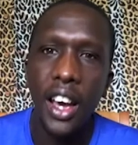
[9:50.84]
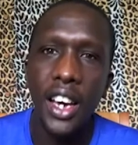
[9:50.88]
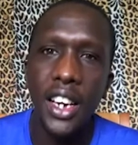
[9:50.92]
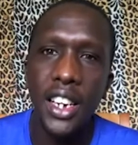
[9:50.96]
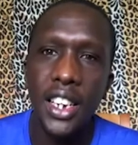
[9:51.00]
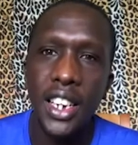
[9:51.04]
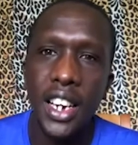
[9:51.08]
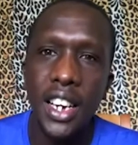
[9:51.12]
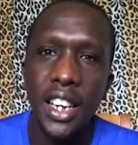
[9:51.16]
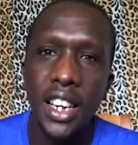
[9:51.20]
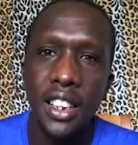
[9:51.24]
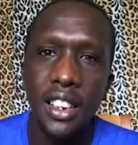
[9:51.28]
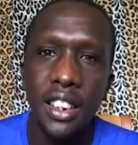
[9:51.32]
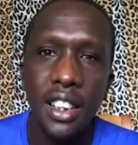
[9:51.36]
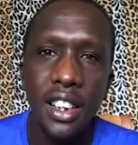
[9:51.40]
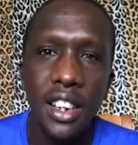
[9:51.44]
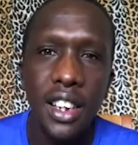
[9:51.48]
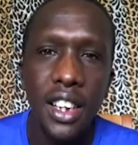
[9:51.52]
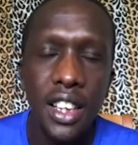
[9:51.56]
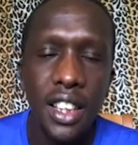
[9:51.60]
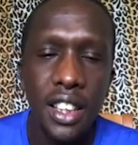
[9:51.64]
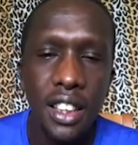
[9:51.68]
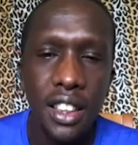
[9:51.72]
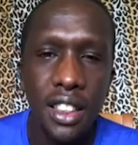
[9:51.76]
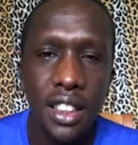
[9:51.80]
And
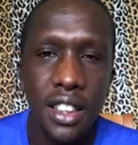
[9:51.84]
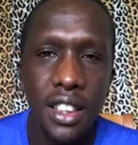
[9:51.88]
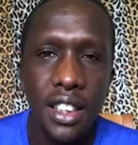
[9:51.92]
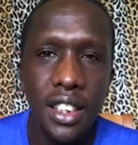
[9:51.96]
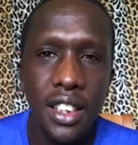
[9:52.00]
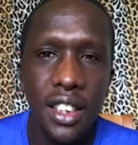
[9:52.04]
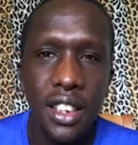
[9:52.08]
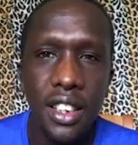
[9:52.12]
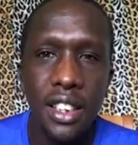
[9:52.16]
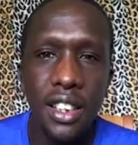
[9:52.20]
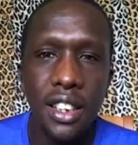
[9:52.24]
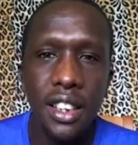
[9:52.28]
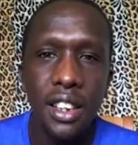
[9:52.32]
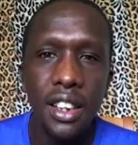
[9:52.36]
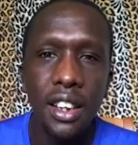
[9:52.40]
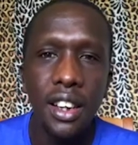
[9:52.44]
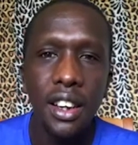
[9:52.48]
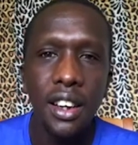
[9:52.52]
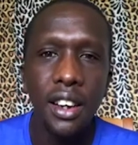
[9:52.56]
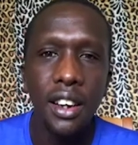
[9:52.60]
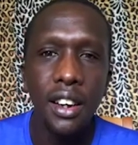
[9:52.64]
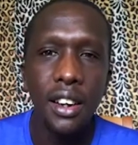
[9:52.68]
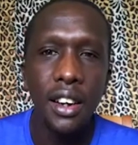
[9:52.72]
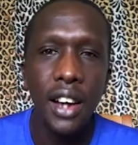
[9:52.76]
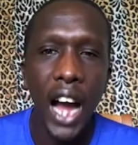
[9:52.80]
the
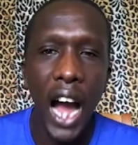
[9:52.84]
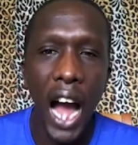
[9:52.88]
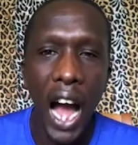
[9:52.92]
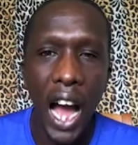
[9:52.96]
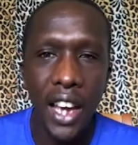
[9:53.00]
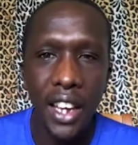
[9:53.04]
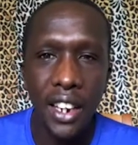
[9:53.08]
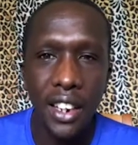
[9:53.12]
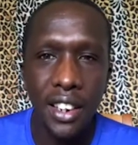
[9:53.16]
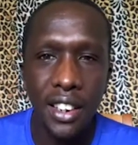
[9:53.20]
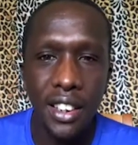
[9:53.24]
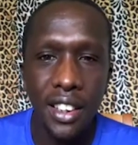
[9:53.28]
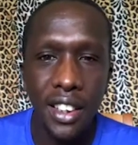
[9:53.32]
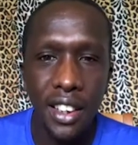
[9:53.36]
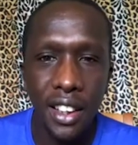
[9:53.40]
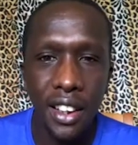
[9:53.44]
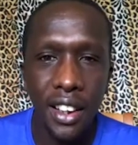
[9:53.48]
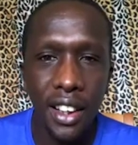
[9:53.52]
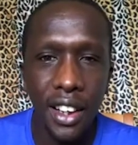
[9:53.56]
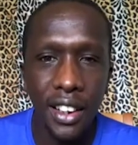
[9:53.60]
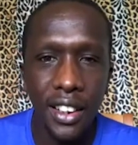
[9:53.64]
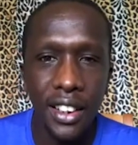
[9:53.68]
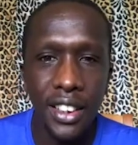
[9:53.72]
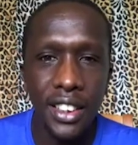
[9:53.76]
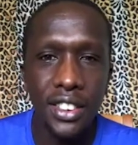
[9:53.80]
idea
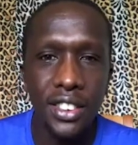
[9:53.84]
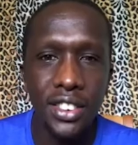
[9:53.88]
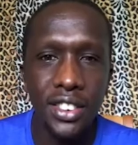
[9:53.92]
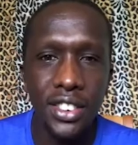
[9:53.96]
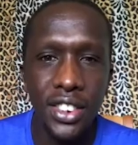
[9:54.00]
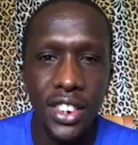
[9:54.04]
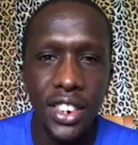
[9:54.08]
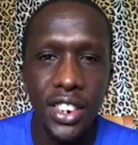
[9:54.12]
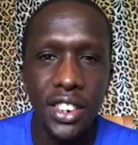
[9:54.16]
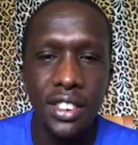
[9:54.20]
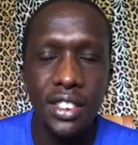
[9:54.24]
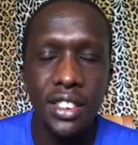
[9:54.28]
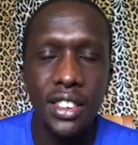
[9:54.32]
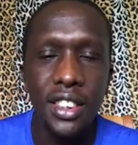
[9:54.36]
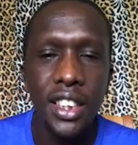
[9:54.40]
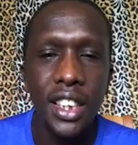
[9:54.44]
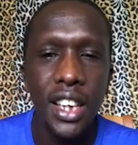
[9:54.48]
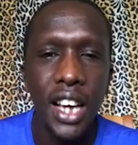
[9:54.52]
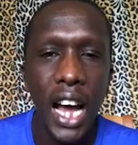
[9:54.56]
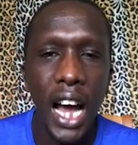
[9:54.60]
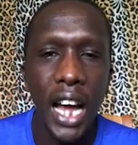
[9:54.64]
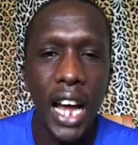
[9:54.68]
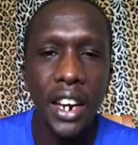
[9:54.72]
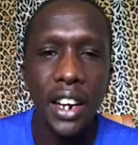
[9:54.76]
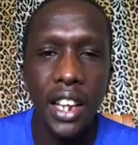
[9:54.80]
that it's just
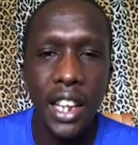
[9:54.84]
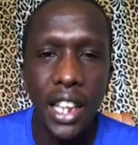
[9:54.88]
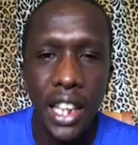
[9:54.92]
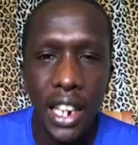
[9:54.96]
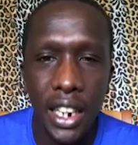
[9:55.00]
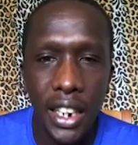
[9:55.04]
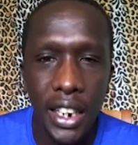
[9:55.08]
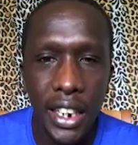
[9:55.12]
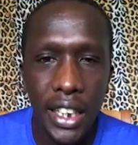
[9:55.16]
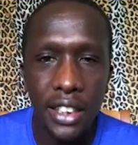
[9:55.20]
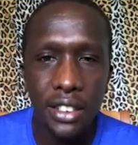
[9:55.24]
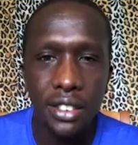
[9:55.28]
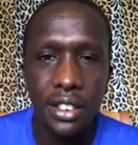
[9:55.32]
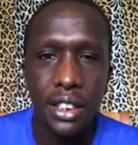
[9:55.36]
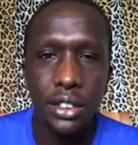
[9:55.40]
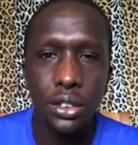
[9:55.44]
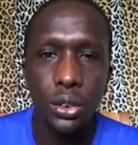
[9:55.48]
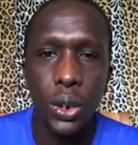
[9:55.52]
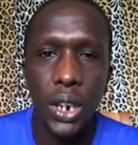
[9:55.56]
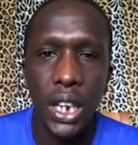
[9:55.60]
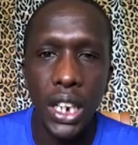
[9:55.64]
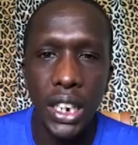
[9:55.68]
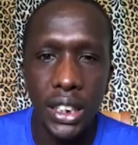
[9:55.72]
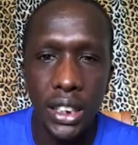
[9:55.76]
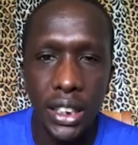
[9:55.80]
an illness that
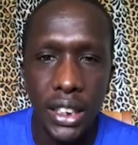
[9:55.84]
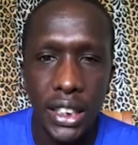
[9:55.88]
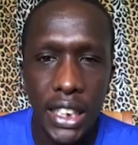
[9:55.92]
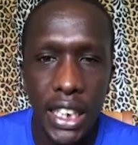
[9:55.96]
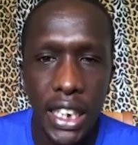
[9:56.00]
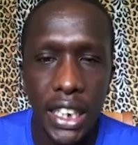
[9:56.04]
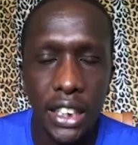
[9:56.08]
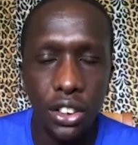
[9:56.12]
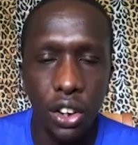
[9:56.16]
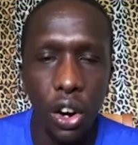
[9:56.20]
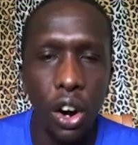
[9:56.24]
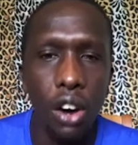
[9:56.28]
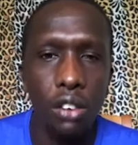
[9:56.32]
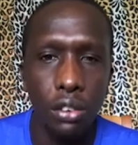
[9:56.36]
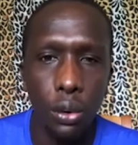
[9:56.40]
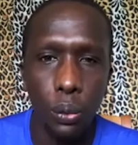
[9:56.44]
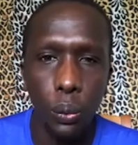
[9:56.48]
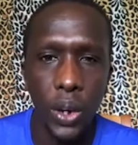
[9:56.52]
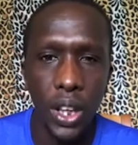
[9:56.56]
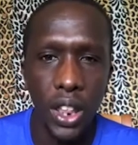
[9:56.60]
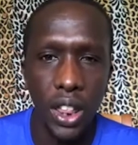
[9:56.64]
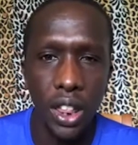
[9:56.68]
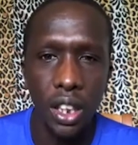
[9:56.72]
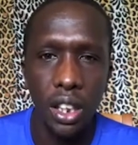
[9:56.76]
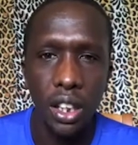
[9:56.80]
you can get over
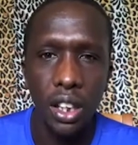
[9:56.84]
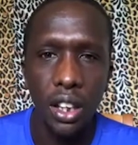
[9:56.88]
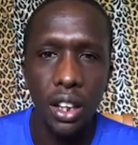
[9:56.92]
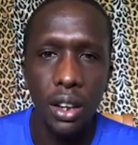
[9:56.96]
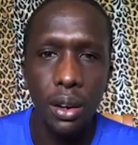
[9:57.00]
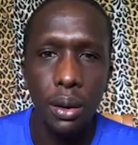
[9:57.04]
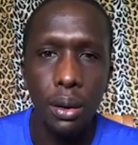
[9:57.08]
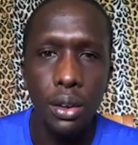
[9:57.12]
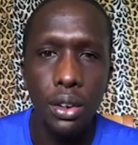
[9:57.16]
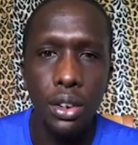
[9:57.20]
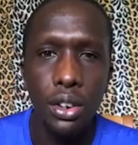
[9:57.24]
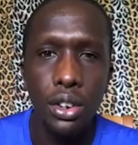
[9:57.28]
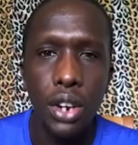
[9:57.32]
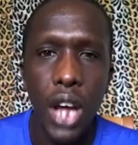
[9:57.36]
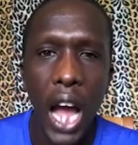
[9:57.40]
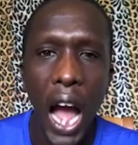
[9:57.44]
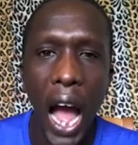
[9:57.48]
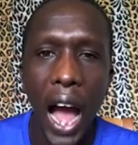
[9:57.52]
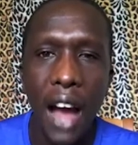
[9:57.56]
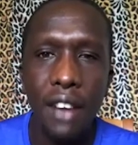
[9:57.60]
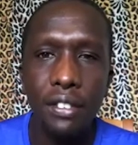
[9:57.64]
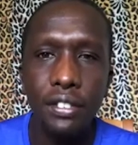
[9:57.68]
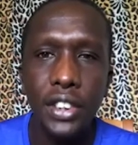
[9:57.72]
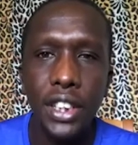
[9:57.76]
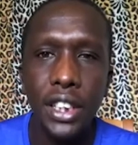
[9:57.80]
with.
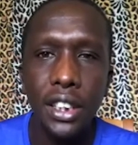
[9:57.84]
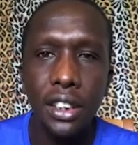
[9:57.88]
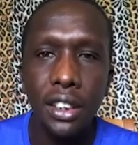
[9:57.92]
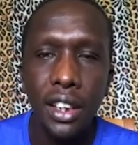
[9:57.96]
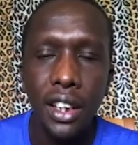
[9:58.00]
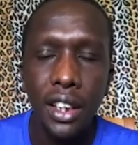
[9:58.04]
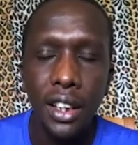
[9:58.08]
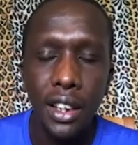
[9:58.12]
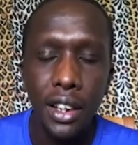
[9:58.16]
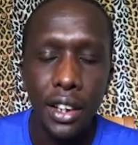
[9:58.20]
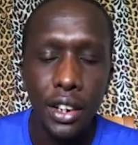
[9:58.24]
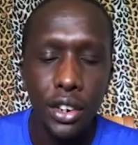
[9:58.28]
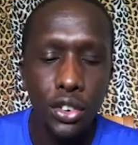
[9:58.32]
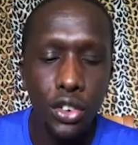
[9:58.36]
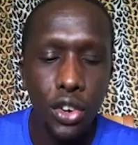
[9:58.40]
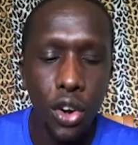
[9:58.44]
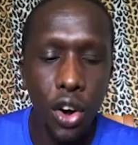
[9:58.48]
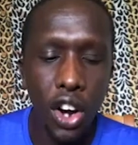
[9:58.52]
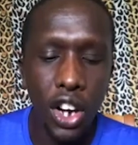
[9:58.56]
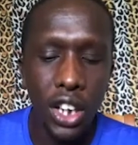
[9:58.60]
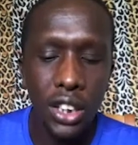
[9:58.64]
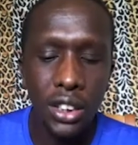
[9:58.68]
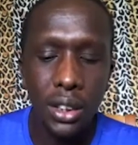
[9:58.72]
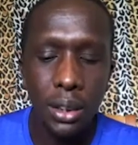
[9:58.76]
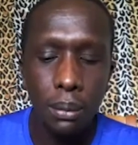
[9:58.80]
Having
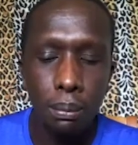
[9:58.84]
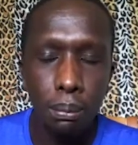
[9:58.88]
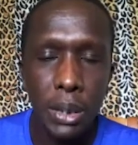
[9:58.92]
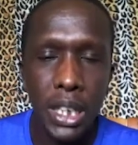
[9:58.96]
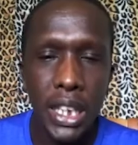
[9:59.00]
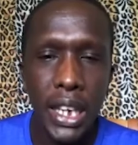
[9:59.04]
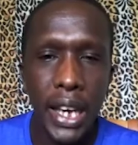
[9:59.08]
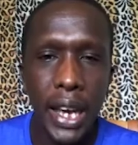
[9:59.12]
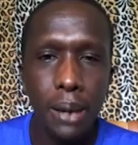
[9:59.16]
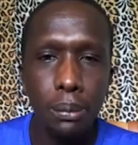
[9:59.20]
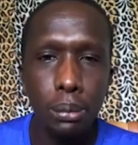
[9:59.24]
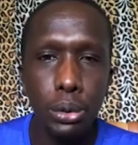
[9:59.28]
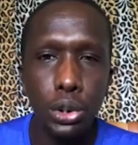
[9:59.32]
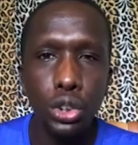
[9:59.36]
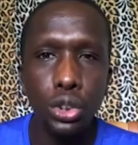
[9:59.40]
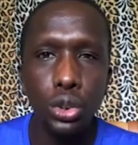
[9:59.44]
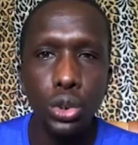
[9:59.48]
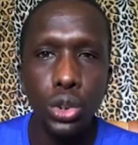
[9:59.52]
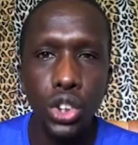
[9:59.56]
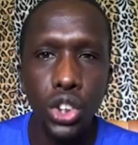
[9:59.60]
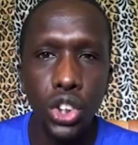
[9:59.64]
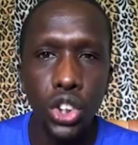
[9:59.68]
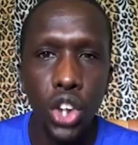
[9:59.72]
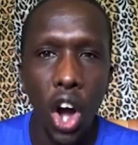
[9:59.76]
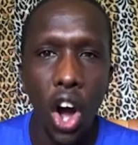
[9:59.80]
not being able
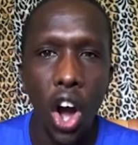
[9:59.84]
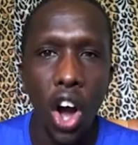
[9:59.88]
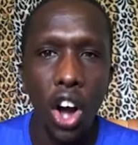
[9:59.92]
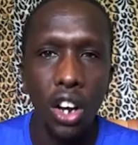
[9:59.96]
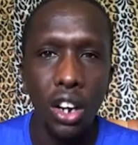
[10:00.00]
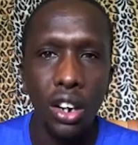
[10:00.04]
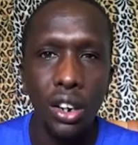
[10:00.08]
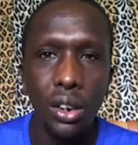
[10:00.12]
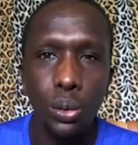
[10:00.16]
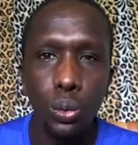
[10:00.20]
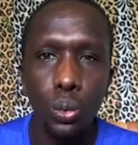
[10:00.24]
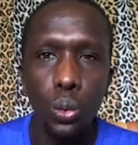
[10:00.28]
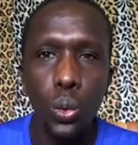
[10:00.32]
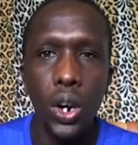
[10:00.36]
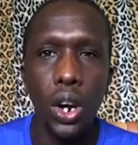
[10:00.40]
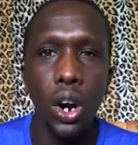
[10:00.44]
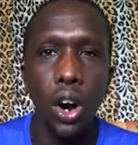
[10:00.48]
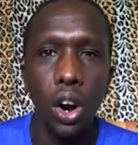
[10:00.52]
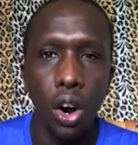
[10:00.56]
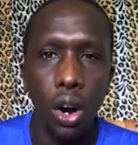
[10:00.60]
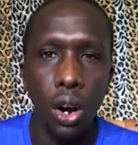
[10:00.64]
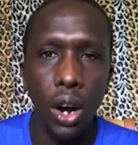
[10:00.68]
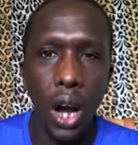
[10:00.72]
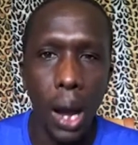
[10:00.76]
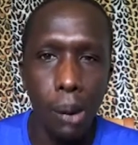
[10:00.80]
to talk with,
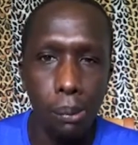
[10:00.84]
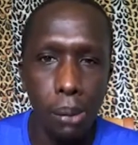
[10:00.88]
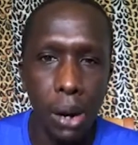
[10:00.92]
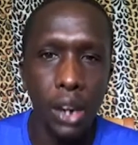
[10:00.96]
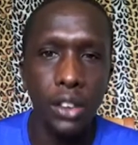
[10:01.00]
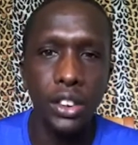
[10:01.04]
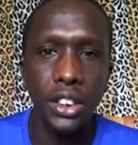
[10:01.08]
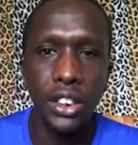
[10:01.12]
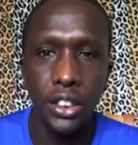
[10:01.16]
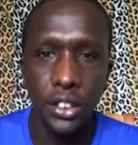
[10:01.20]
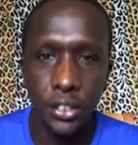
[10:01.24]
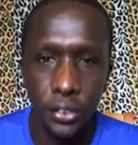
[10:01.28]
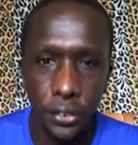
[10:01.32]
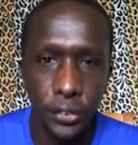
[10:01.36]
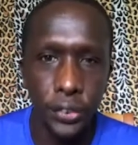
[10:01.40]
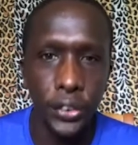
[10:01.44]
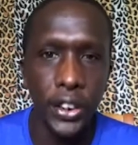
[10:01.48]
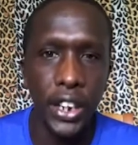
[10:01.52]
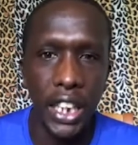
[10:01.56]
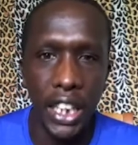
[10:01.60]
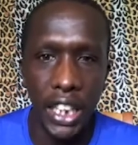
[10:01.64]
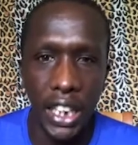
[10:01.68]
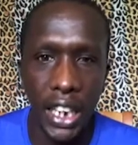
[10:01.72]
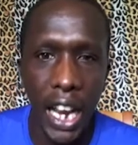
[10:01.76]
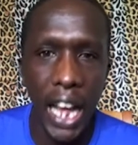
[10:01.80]
about it
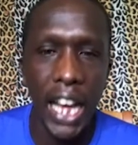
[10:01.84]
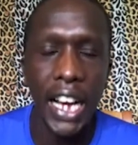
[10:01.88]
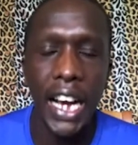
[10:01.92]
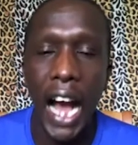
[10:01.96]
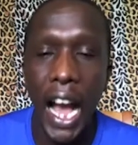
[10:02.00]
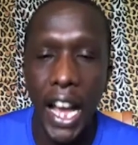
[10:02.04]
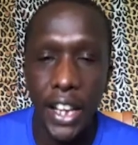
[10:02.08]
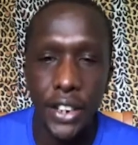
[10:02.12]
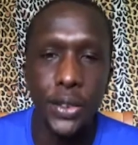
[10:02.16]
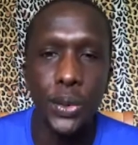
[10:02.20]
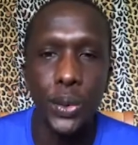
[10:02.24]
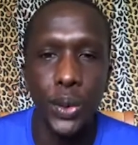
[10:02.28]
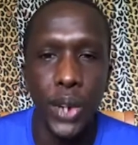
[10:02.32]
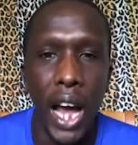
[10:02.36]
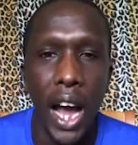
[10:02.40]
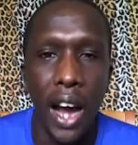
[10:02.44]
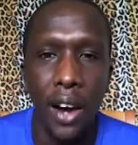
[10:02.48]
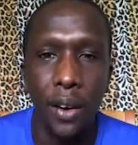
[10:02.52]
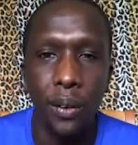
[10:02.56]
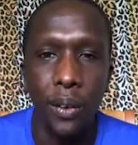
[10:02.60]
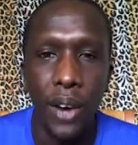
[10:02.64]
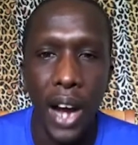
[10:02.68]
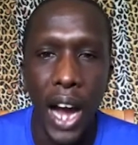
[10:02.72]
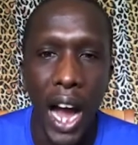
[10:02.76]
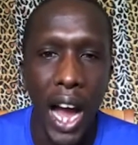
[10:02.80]
freely, like I do now,
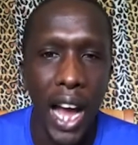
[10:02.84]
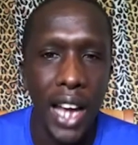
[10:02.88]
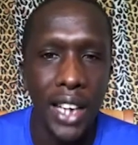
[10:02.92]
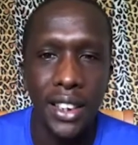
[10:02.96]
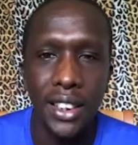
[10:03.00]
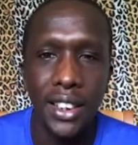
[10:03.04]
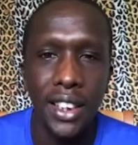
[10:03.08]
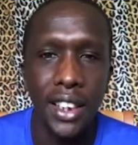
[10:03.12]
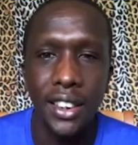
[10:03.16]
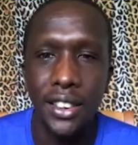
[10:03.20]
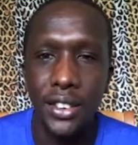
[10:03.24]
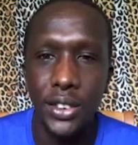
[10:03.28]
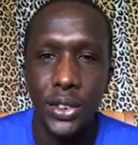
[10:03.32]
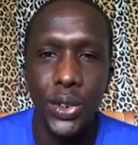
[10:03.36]
I can.